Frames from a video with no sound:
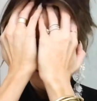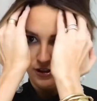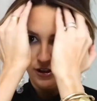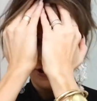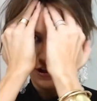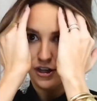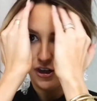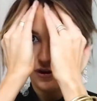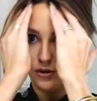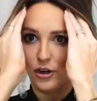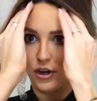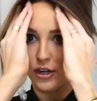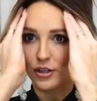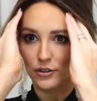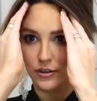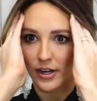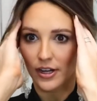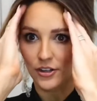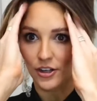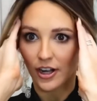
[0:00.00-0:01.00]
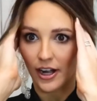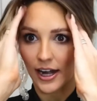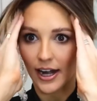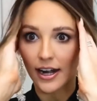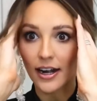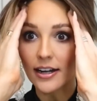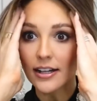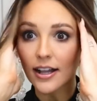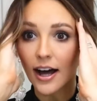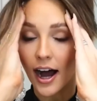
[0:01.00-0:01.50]
go all around your
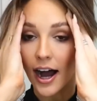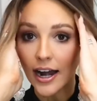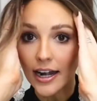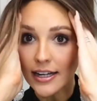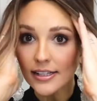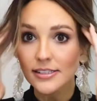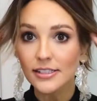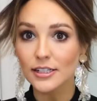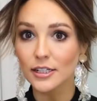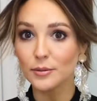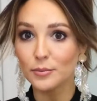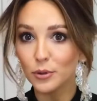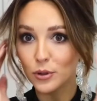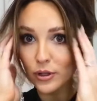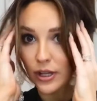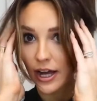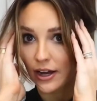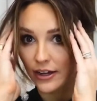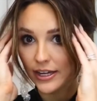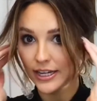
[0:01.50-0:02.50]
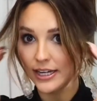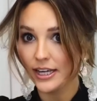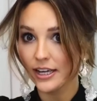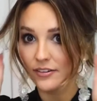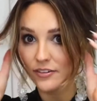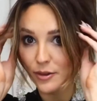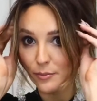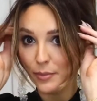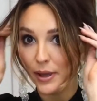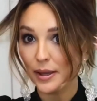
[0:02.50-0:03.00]
hairline. It's gonna pull out any
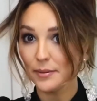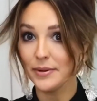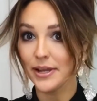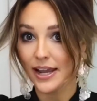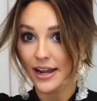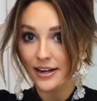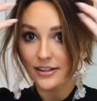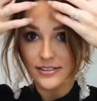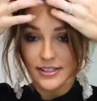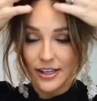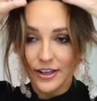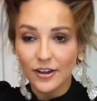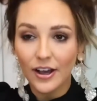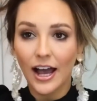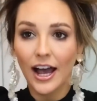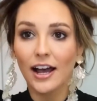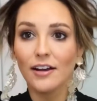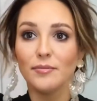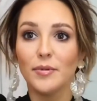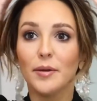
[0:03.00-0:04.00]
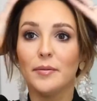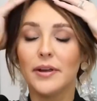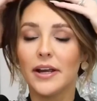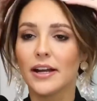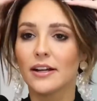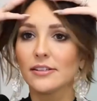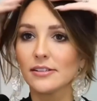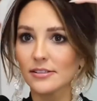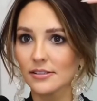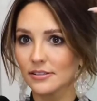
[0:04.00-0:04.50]
of the baby hairs that you have. Baby
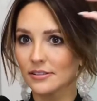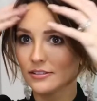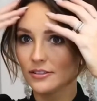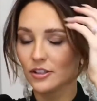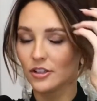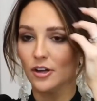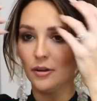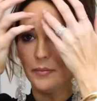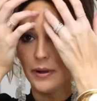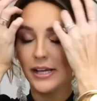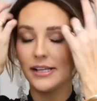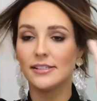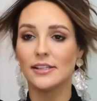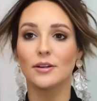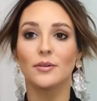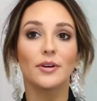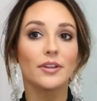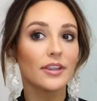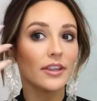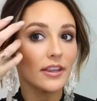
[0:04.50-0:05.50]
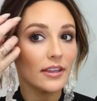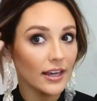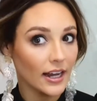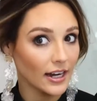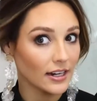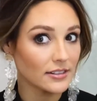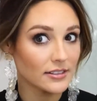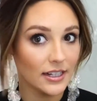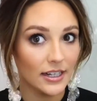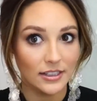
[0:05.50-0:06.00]
hairs look amazing with
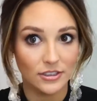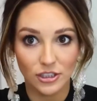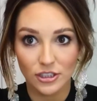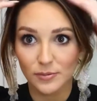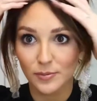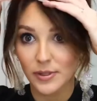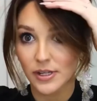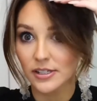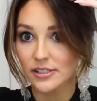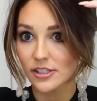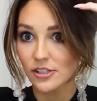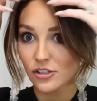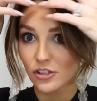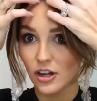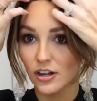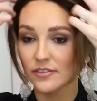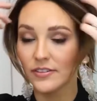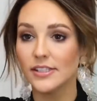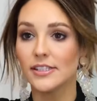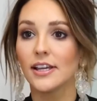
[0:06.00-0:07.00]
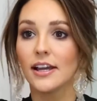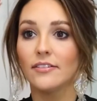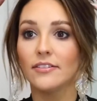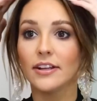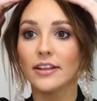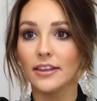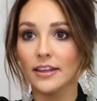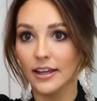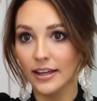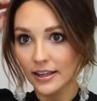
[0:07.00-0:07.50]
hairstyle just because it softens
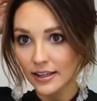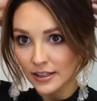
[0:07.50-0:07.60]
everything.